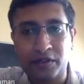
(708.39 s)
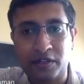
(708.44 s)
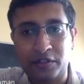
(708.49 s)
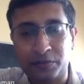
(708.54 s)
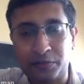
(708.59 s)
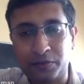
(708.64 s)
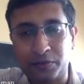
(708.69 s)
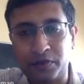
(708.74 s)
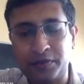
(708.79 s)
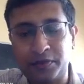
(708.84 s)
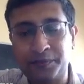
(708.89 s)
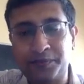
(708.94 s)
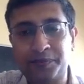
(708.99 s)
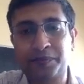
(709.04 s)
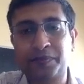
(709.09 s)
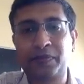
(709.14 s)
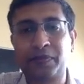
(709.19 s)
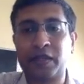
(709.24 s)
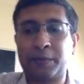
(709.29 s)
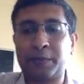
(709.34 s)
transport.
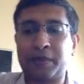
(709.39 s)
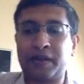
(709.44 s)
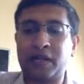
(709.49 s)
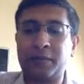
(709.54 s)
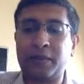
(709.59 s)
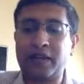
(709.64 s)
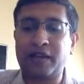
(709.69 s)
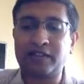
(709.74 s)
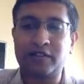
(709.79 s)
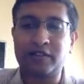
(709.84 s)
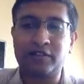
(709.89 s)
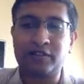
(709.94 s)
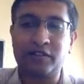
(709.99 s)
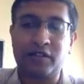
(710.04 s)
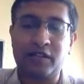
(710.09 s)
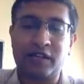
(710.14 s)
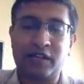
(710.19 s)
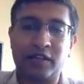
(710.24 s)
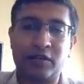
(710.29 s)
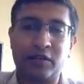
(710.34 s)
But imagine a
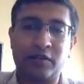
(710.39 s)
scenario